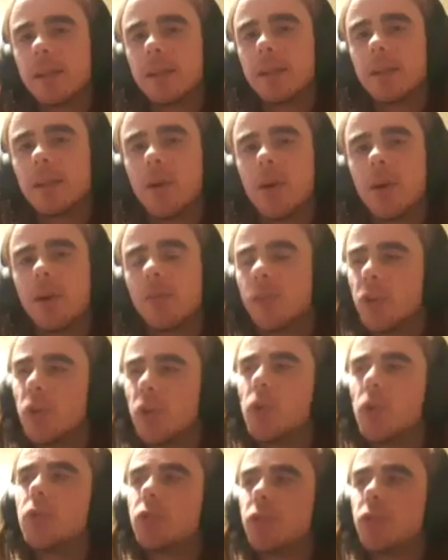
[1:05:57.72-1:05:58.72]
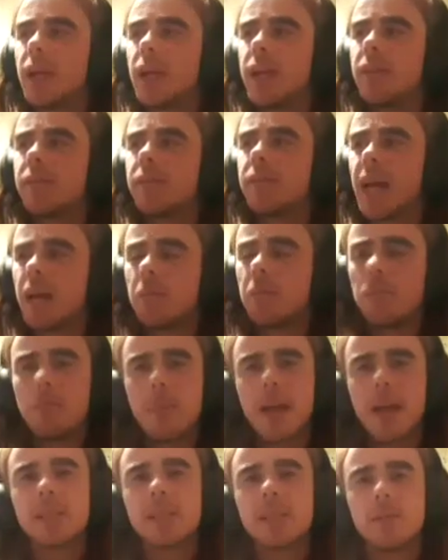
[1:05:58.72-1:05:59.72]
kind of huge leaved and
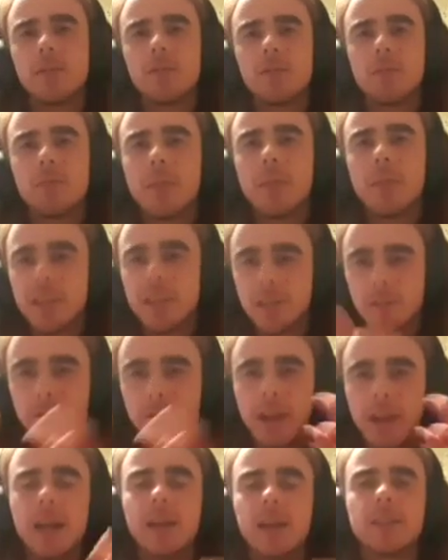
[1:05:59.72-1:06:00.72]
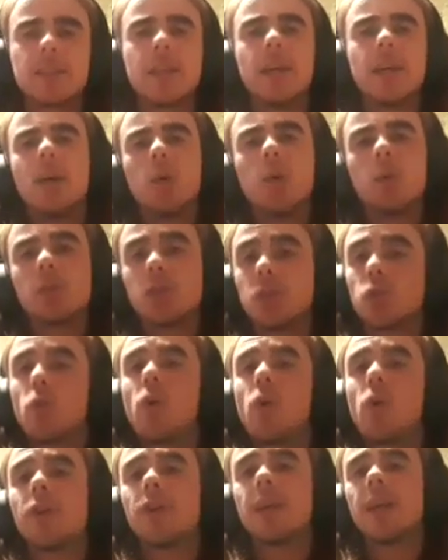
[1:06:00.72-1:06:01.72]
massive flowers, which is
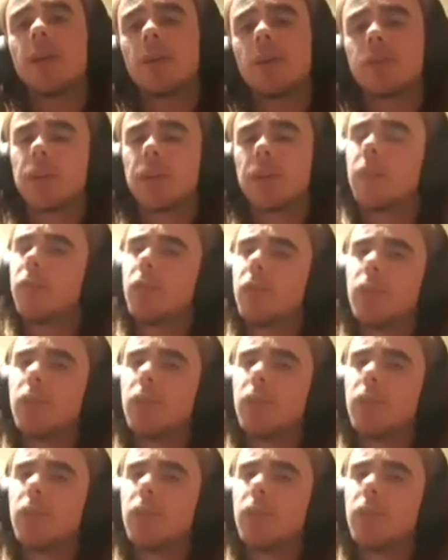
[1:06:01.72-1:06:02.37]
quite unique because they're in a very